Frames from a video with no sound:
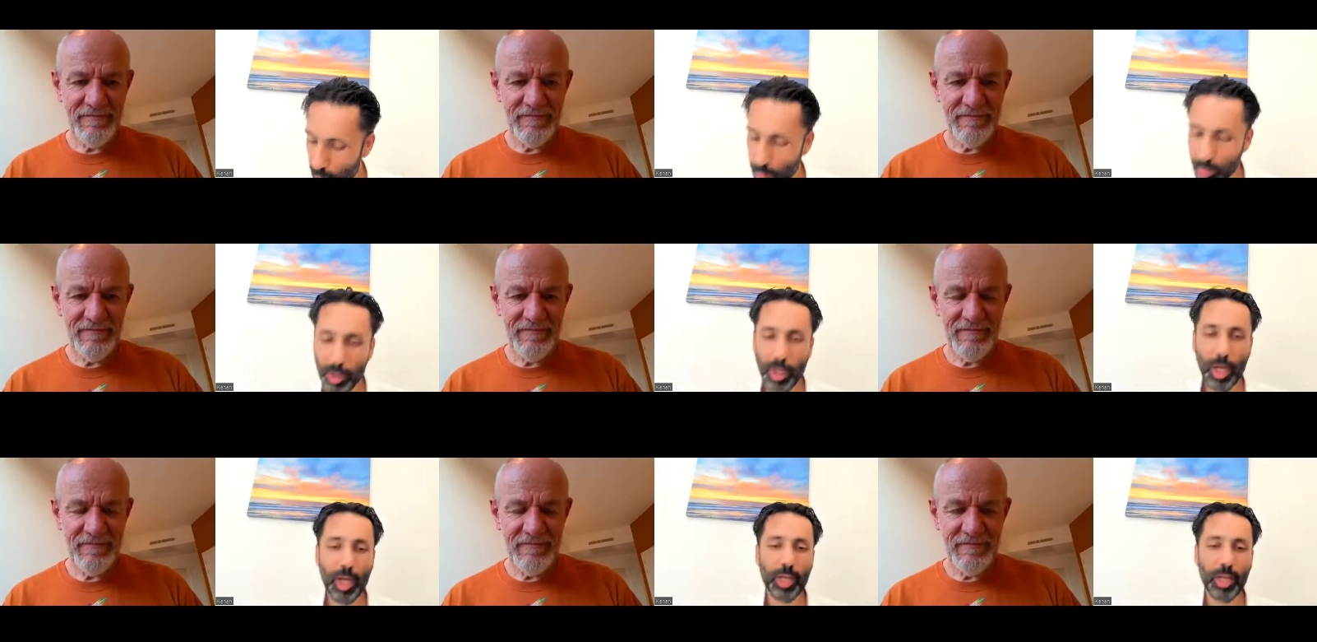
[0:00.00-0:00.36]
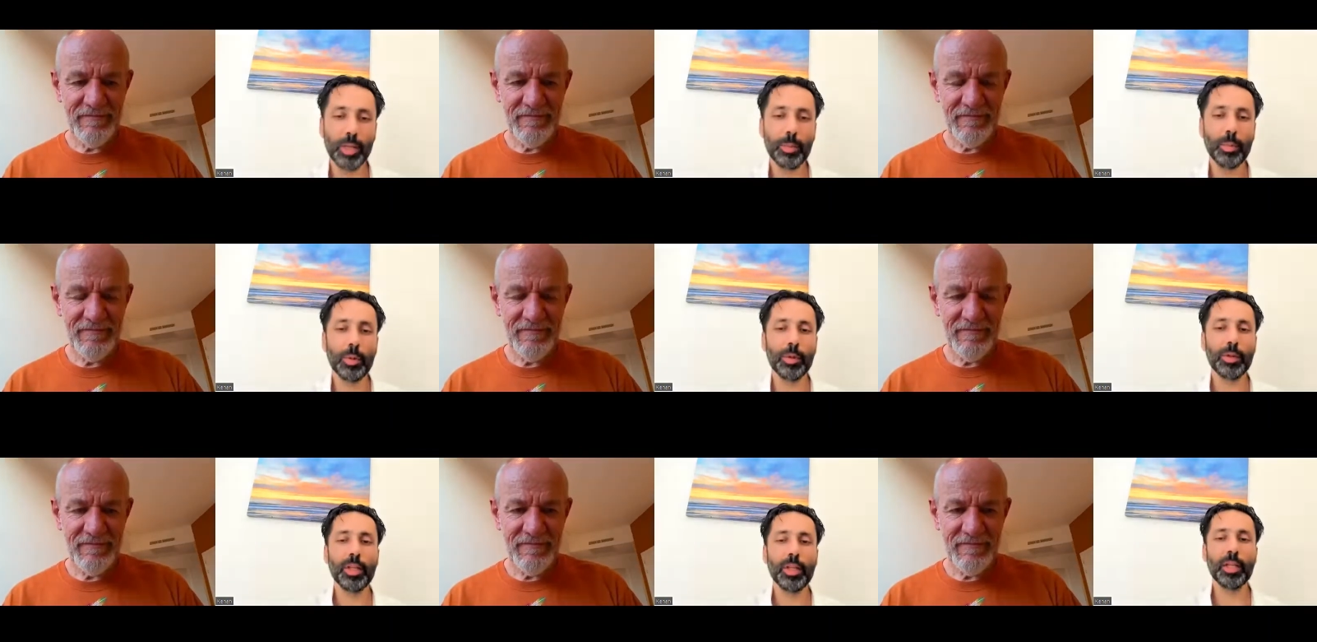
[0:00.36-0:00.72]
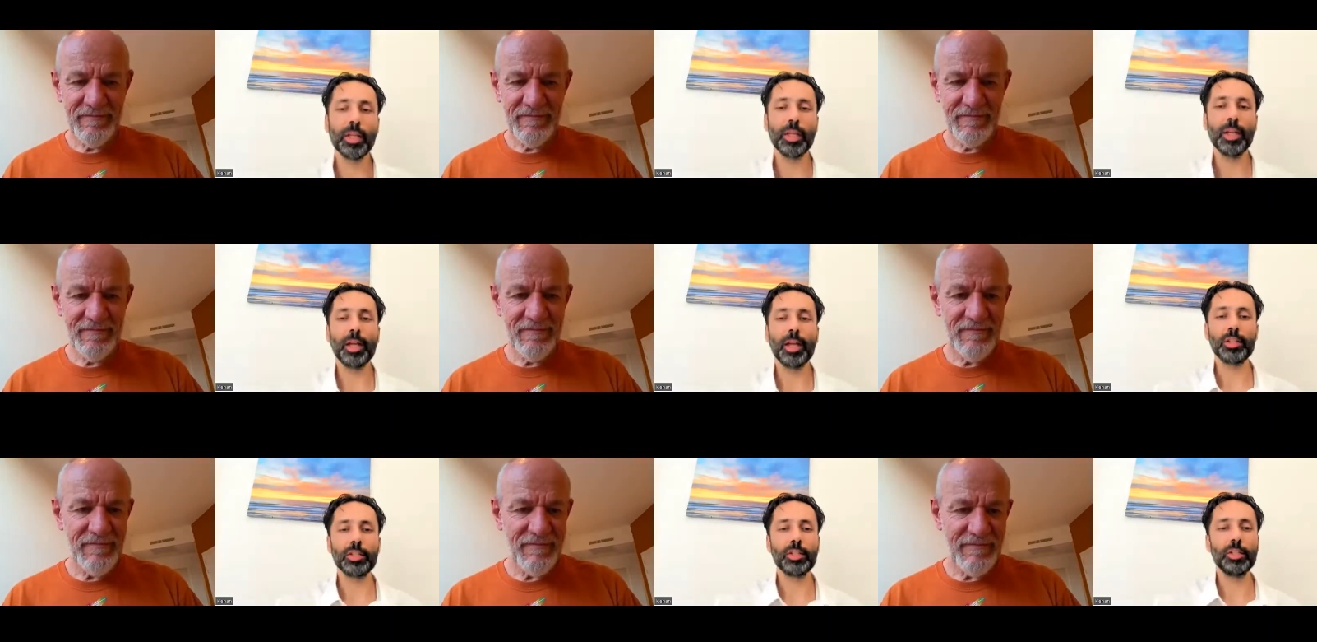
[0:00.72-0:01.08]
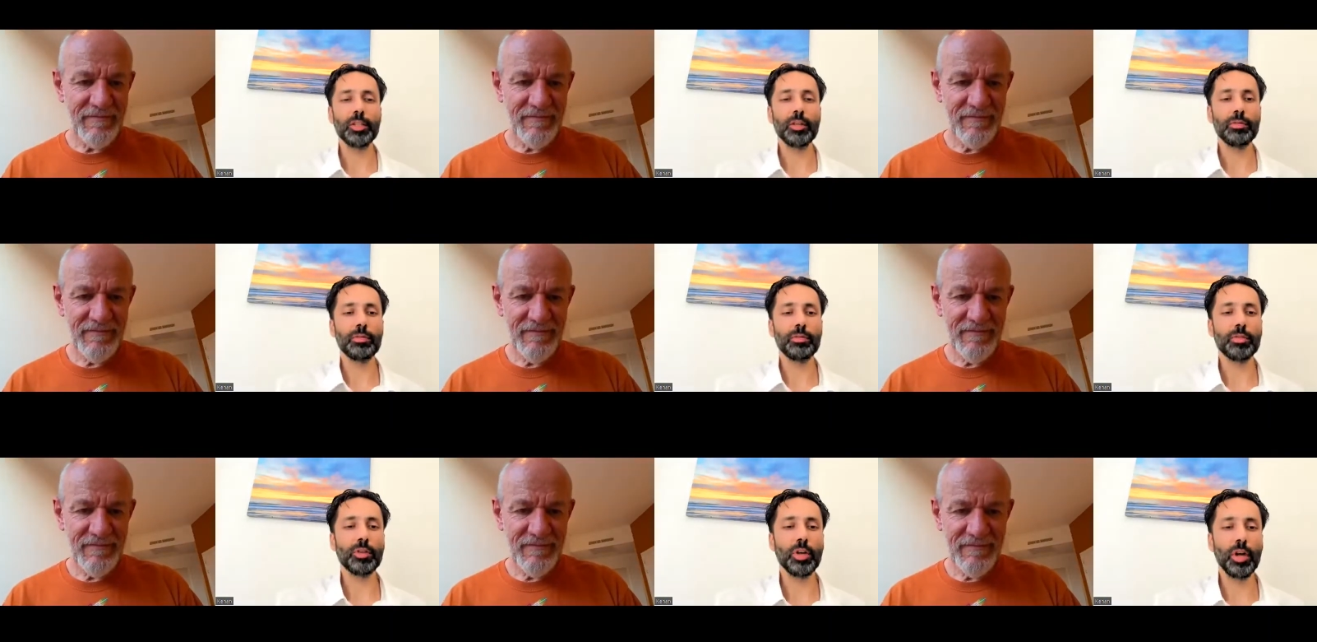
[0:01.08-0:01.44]
Speaker 1: we were talking about the
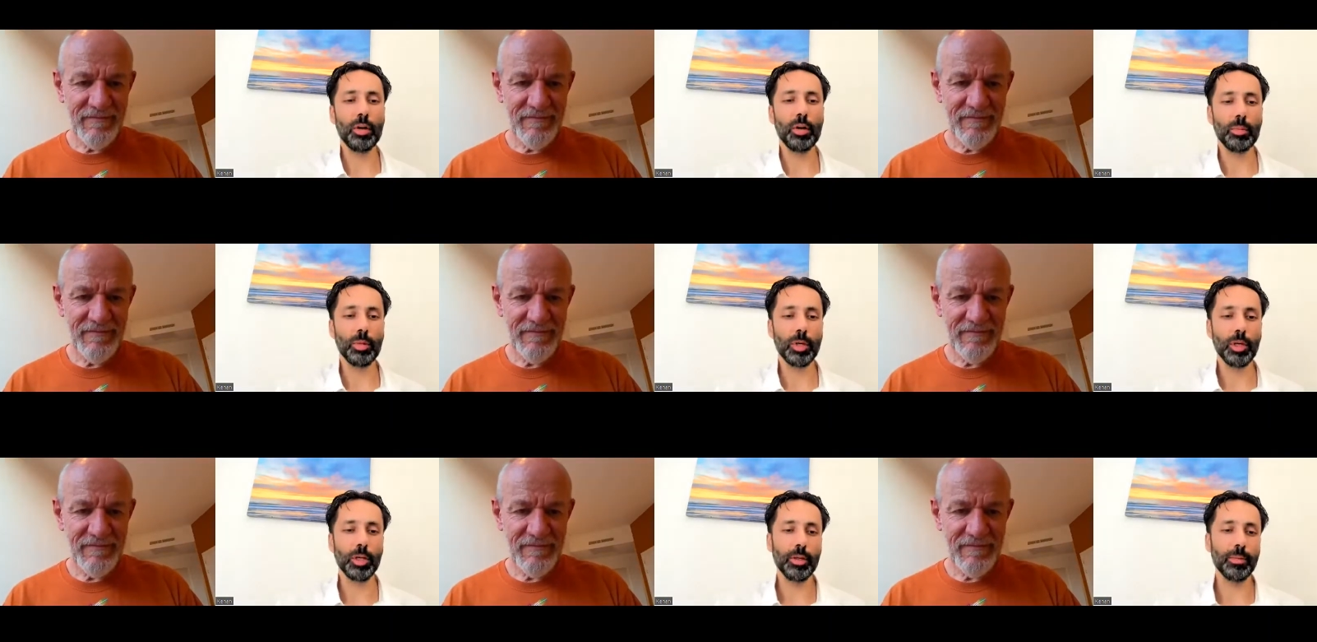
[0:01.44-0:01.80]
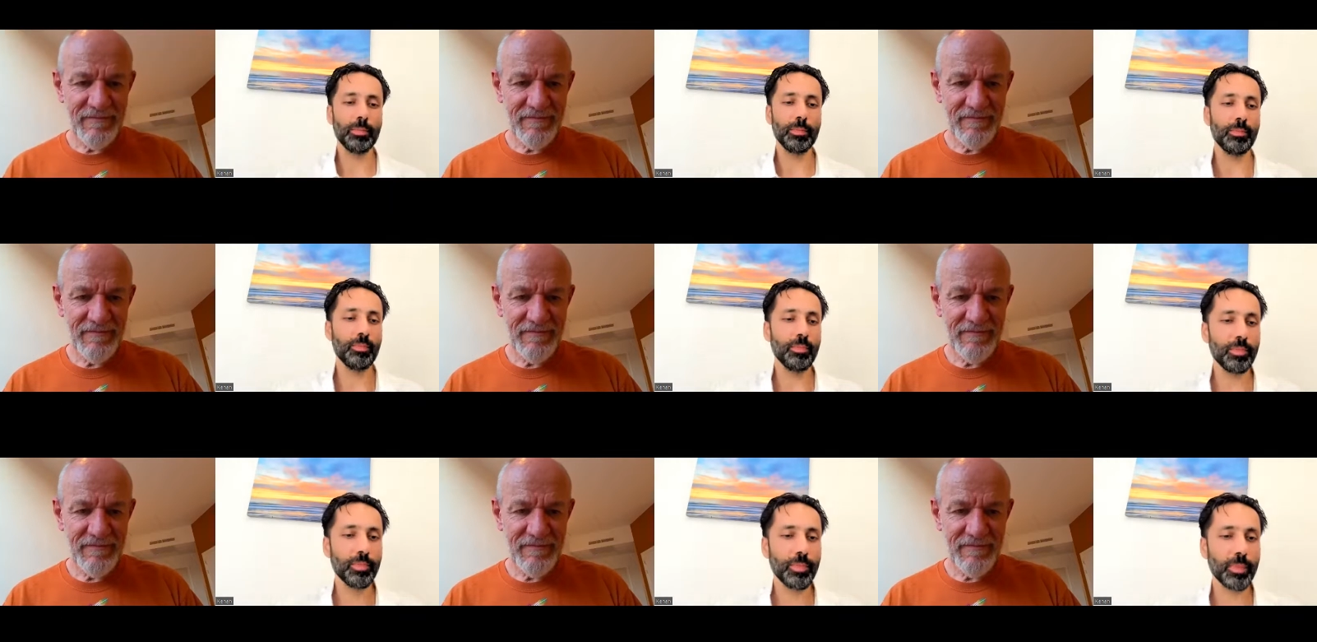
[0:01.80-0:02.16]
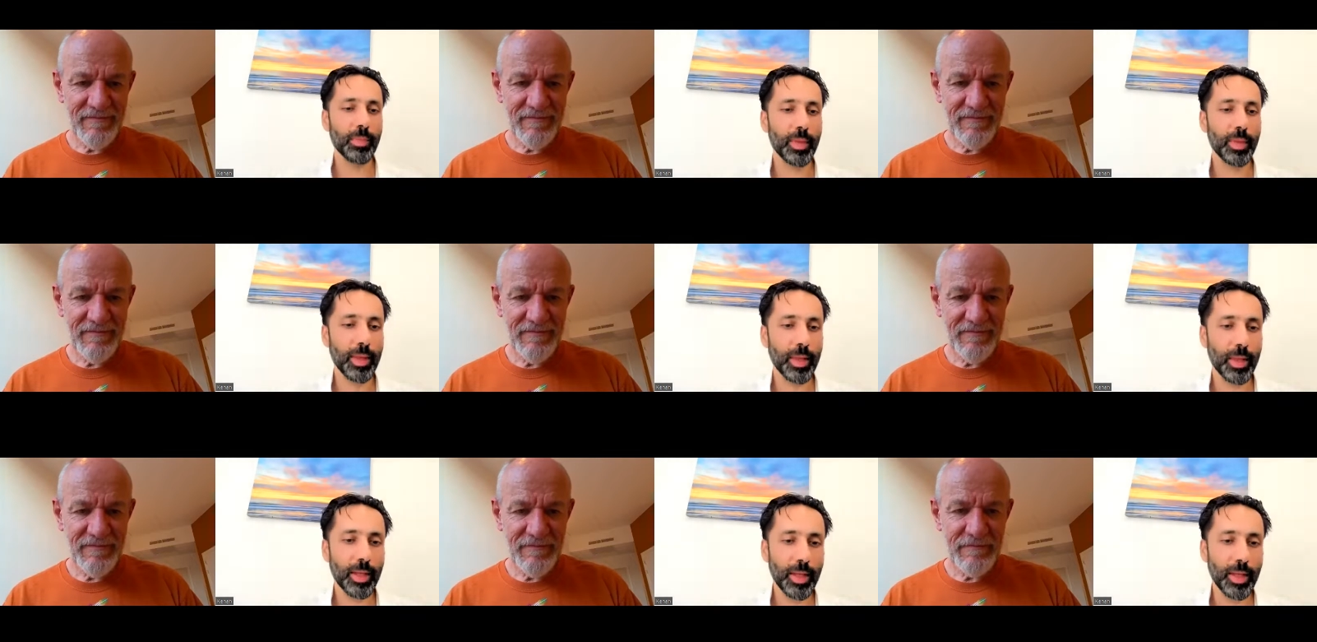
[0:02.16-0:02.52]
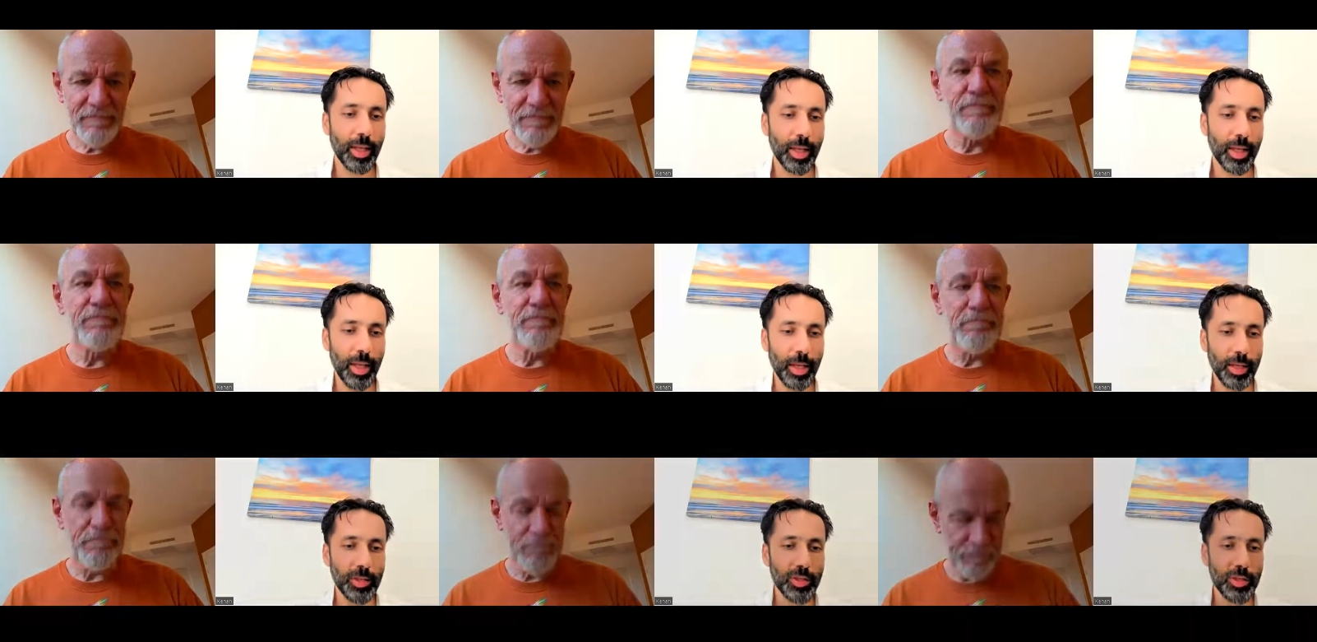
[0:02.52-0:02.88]
connection of trauma
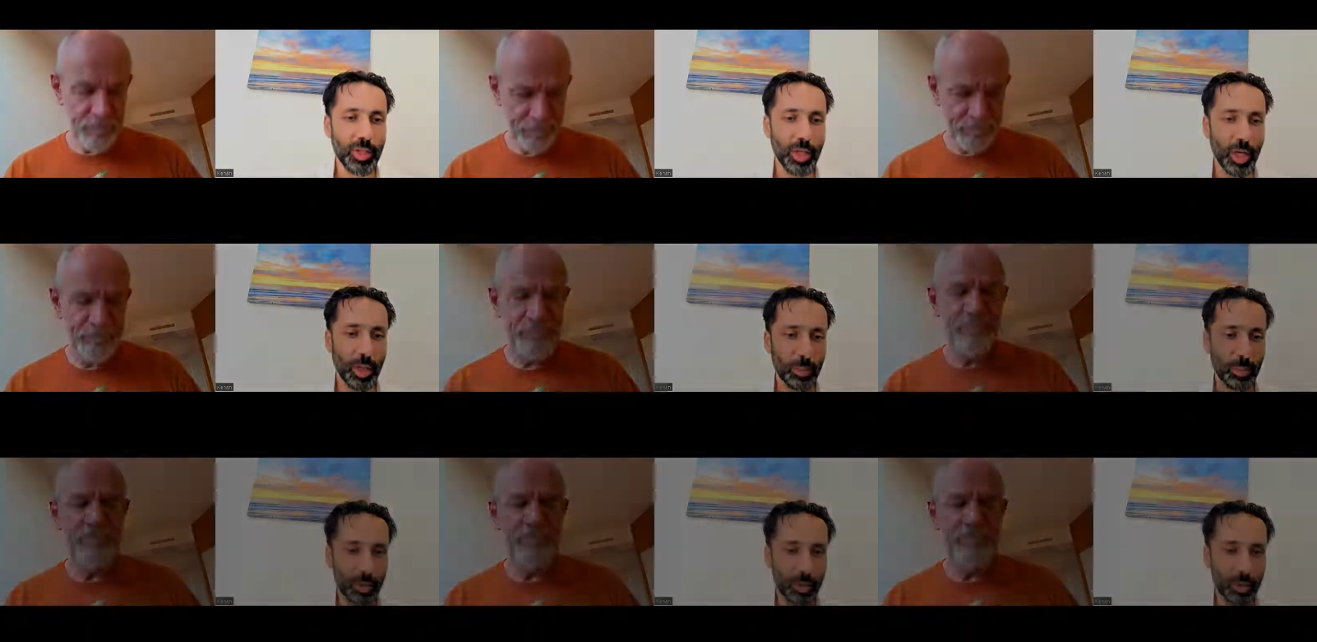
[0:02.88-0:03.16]
mm-hmm. and